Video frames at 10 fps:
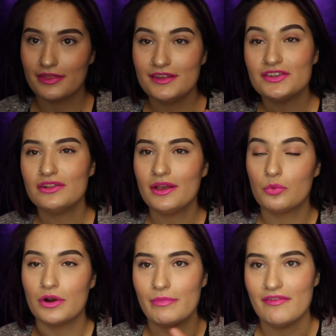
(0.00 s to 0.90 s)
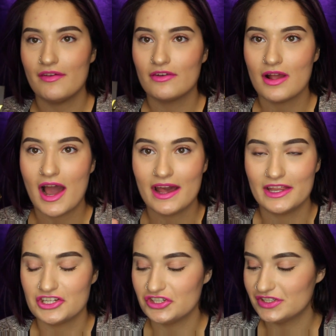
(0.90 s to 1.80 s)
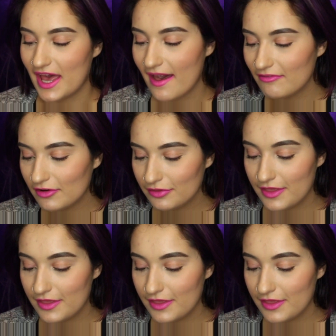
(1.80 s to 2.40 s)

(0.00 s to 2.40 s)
These are like one of my favorite eyelashes ever.